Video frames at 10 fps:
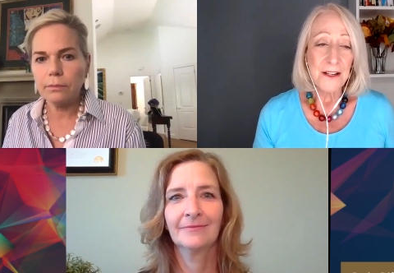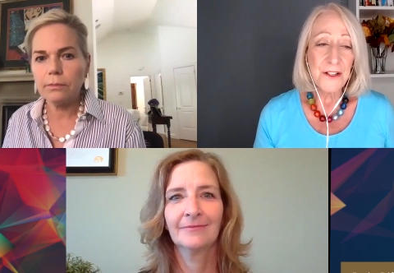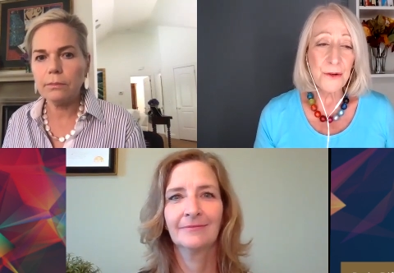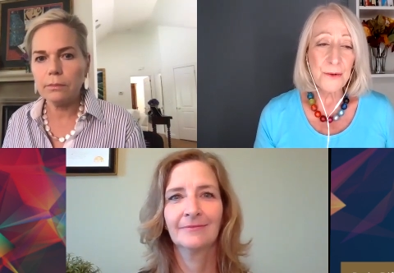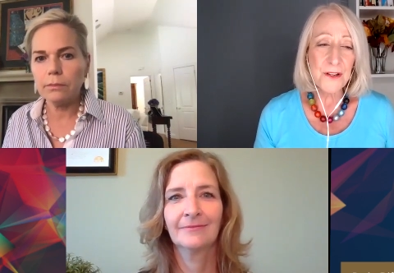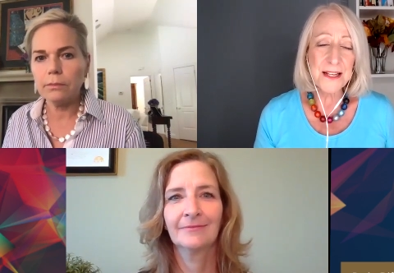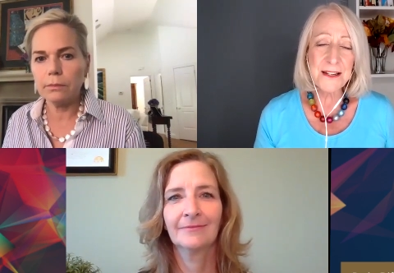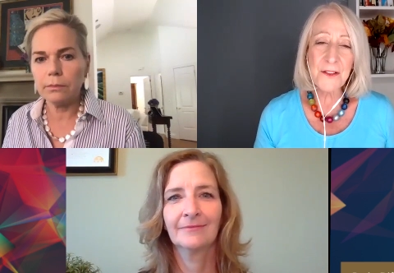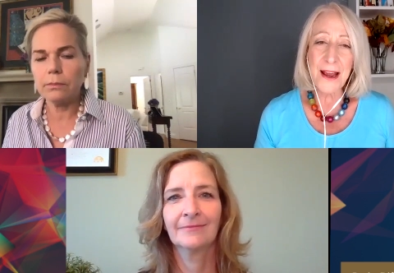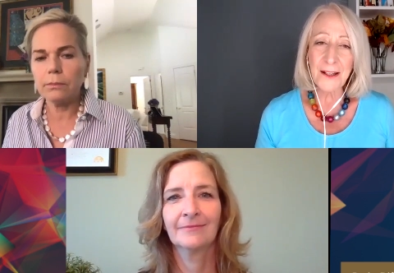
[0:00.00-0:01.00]
Speaker 1: you there's
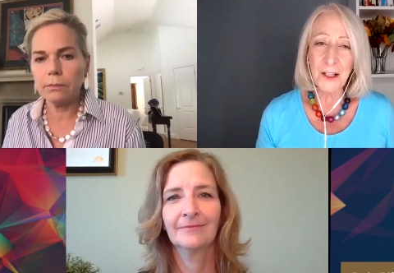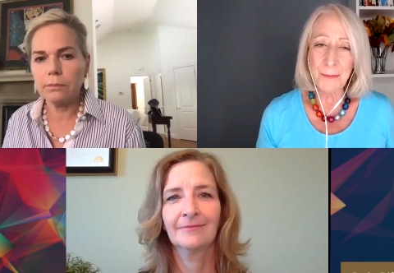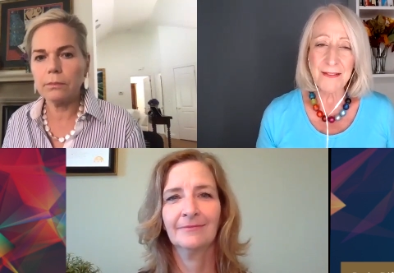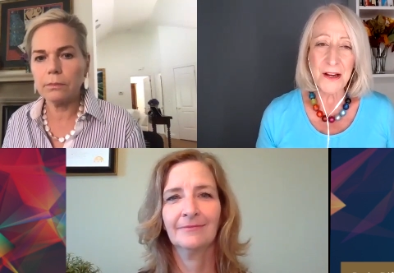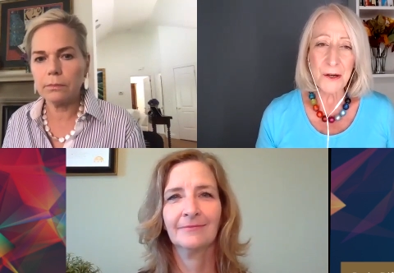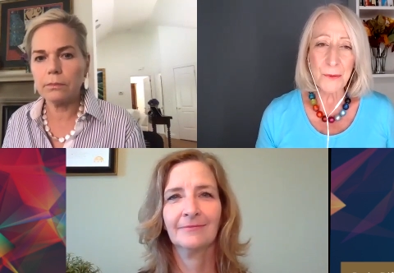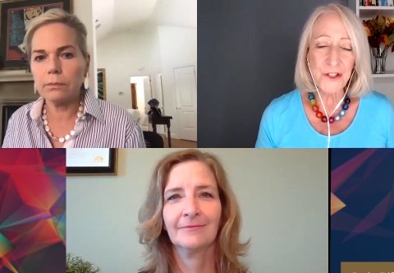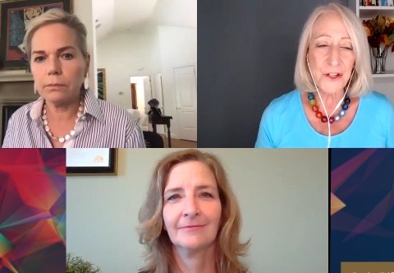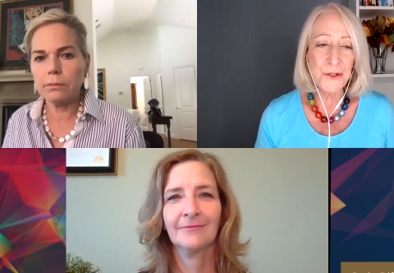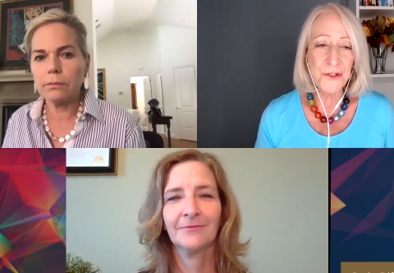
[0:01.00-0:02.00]
another element there
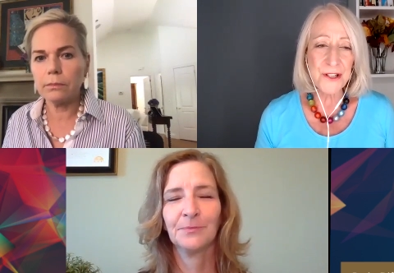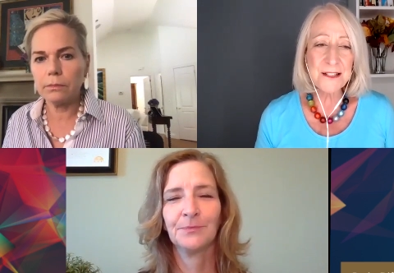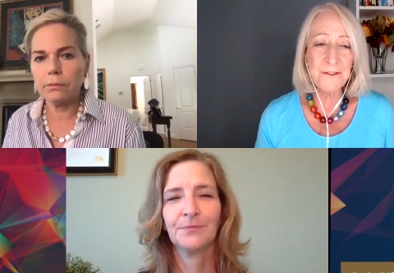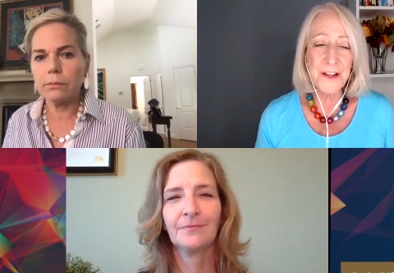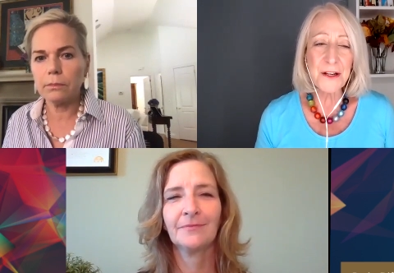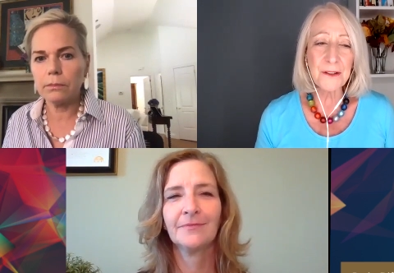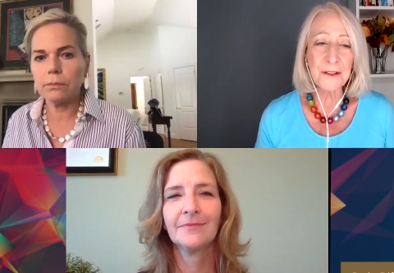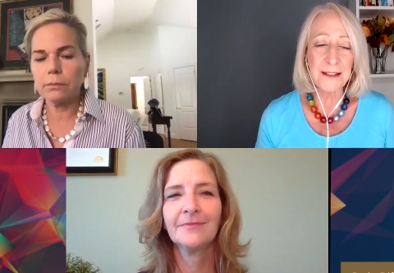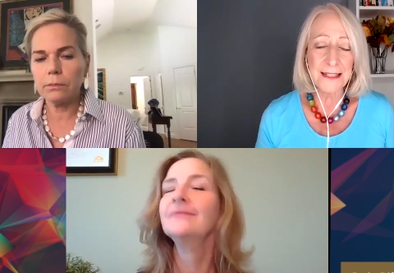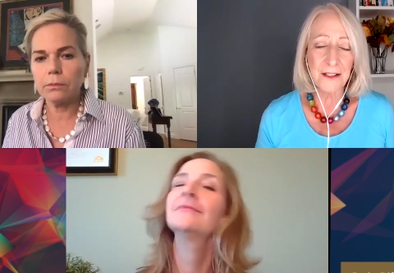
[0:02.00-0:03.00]
which is you just
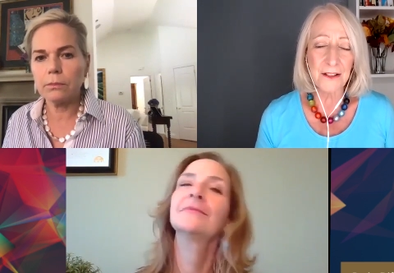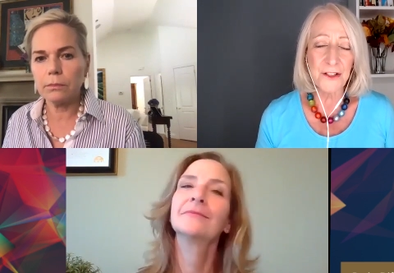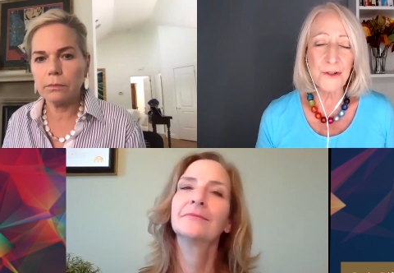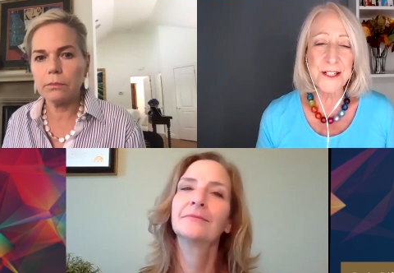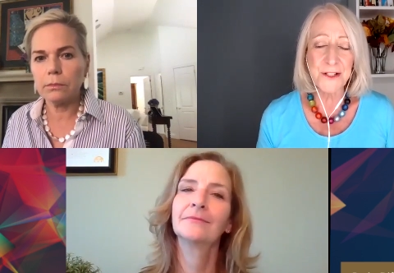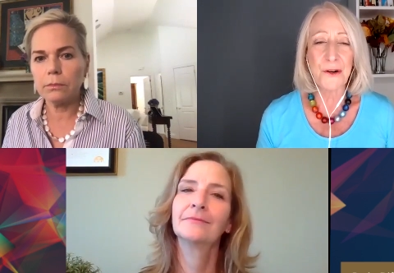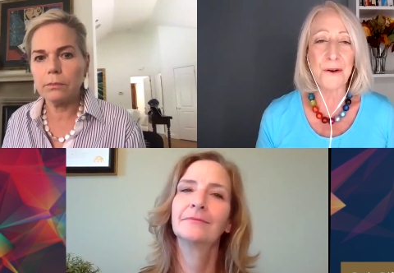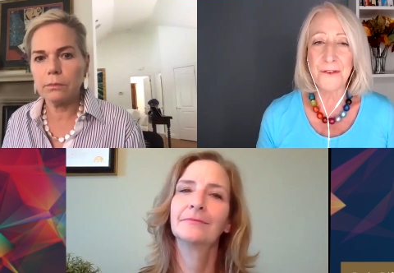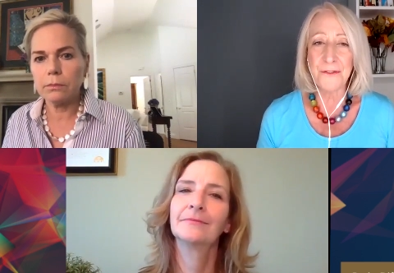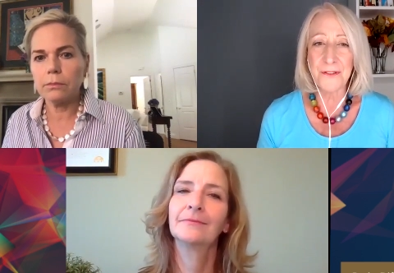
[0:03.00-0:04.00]
feel like you
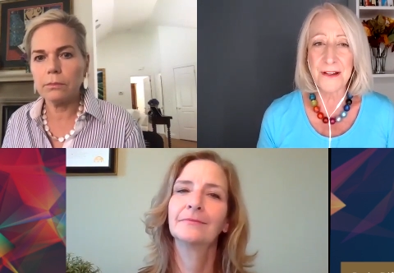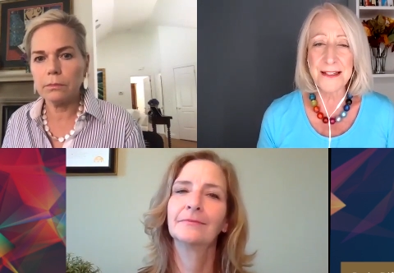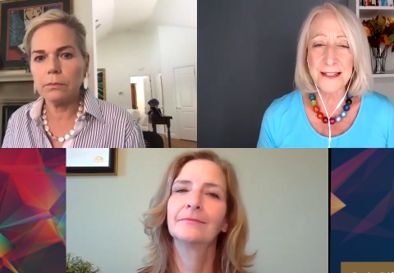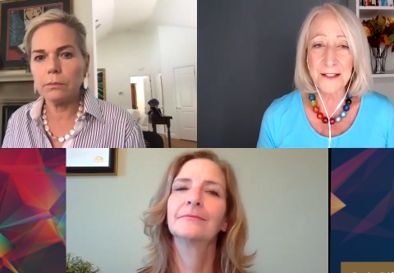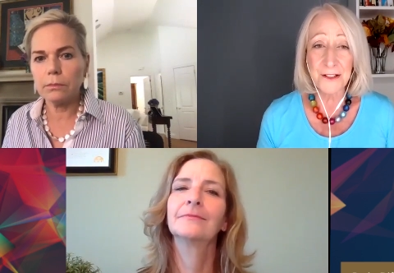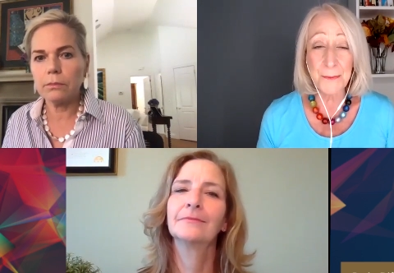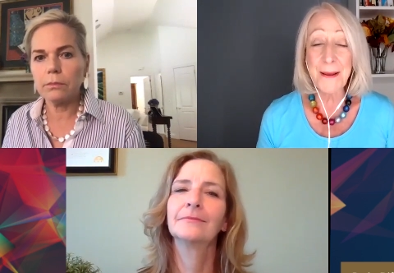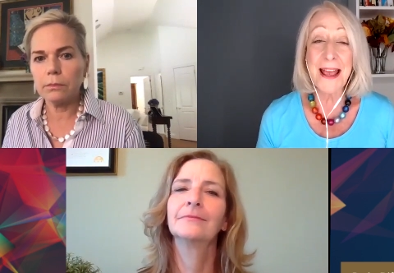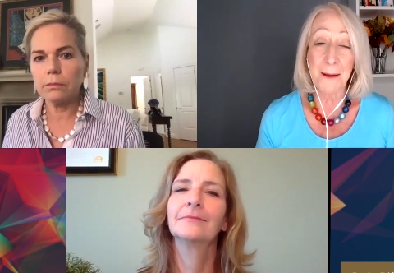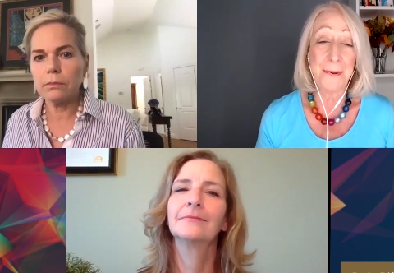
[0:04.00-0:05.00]
deserve to be
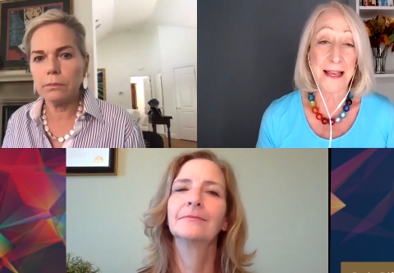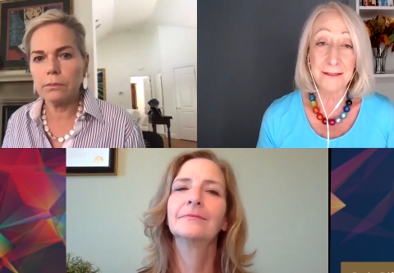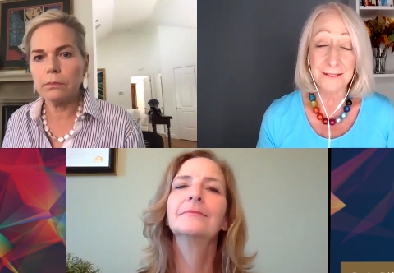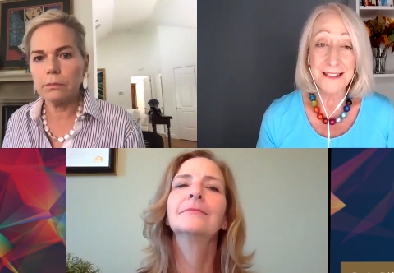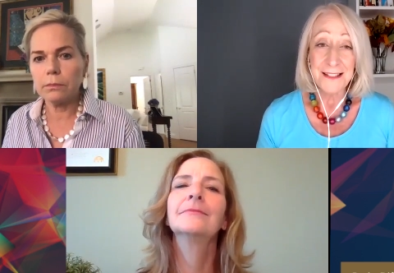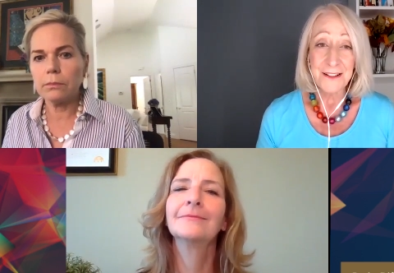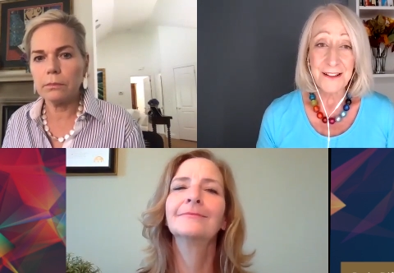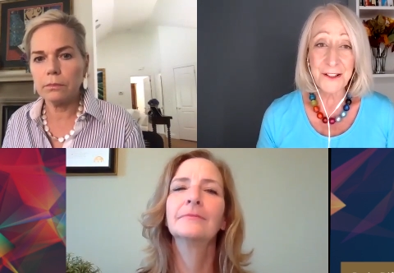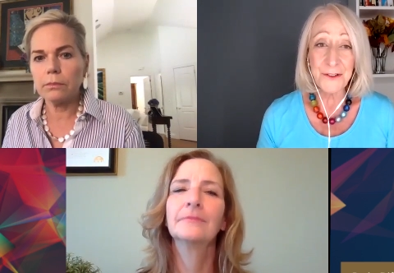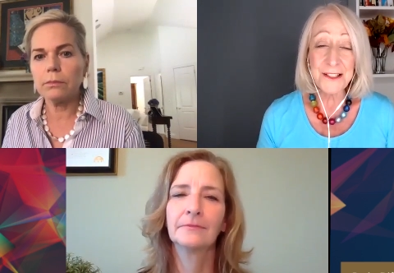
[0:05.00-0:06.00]
happy
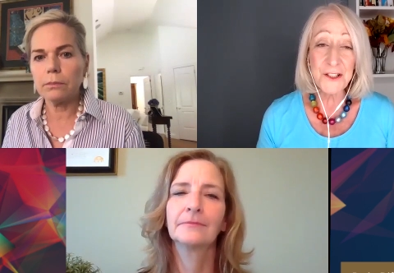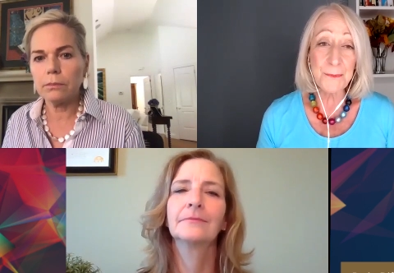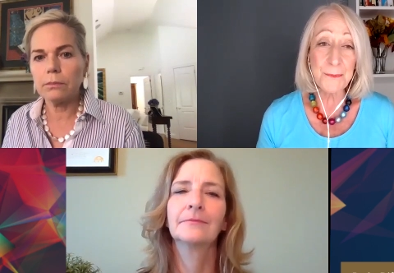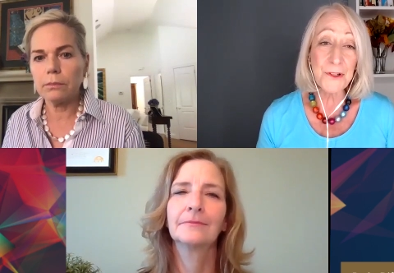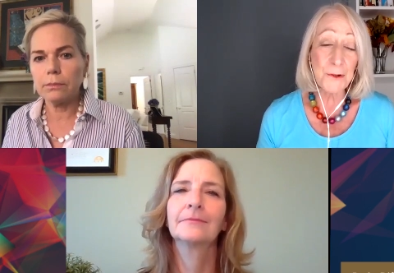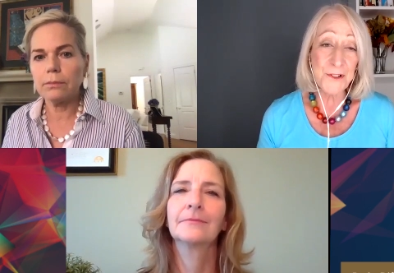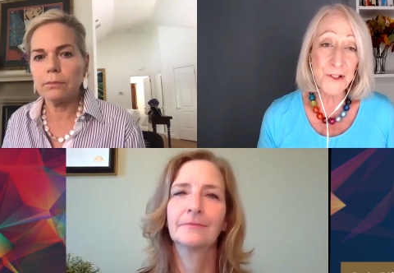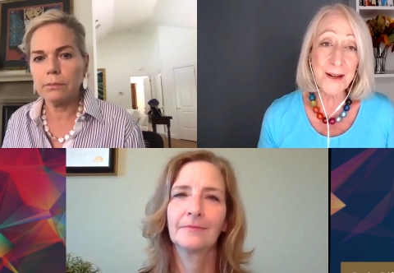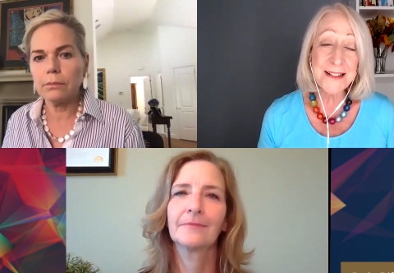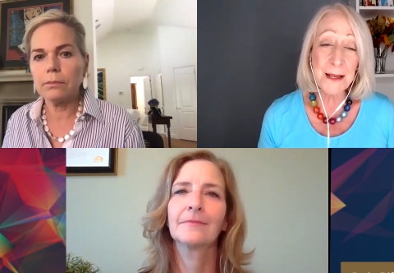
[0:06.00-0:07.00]
like you need to, you need to be
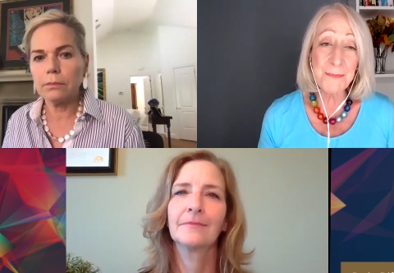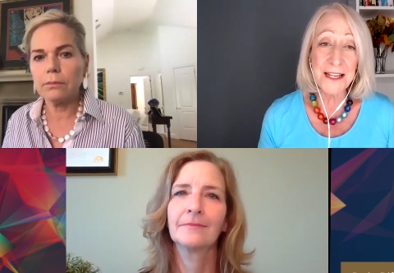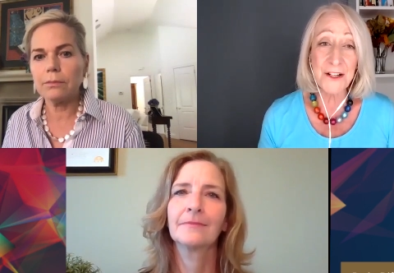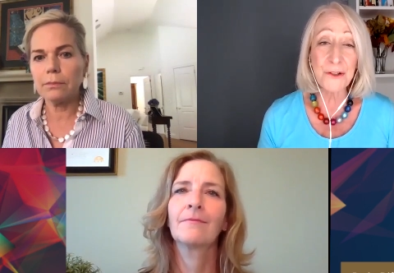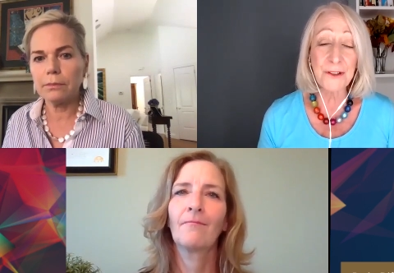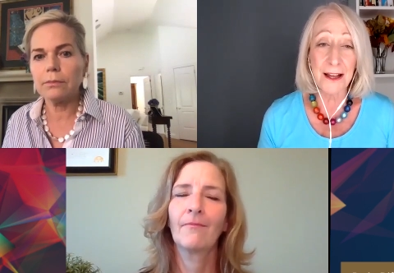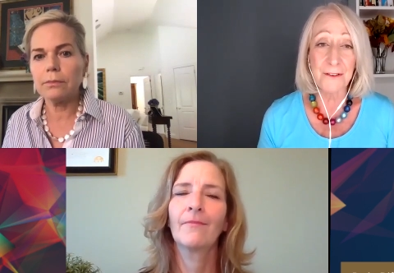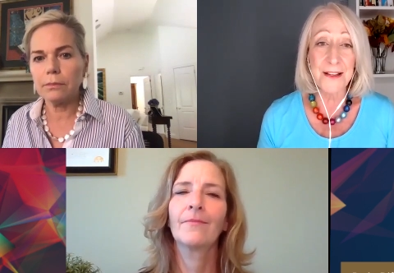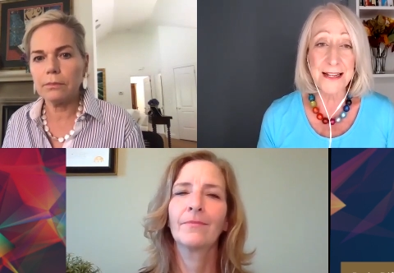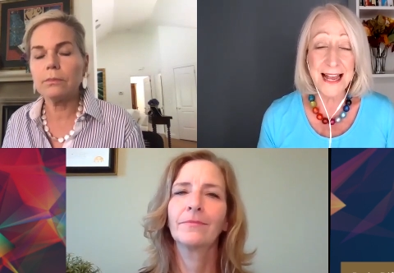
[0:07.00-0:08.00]
doing something in your
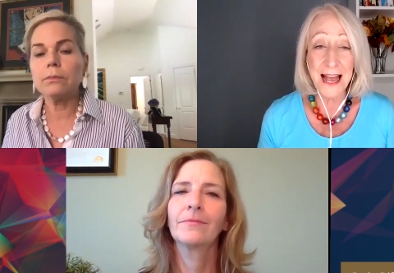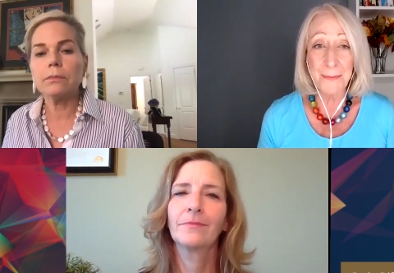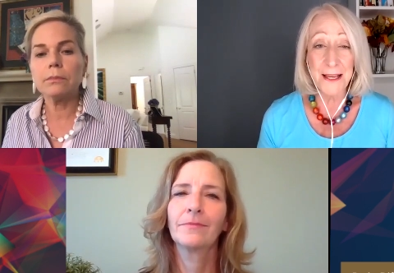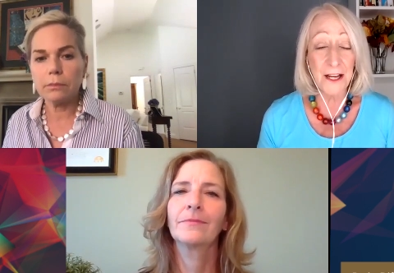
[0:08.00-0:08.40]
life that is happy.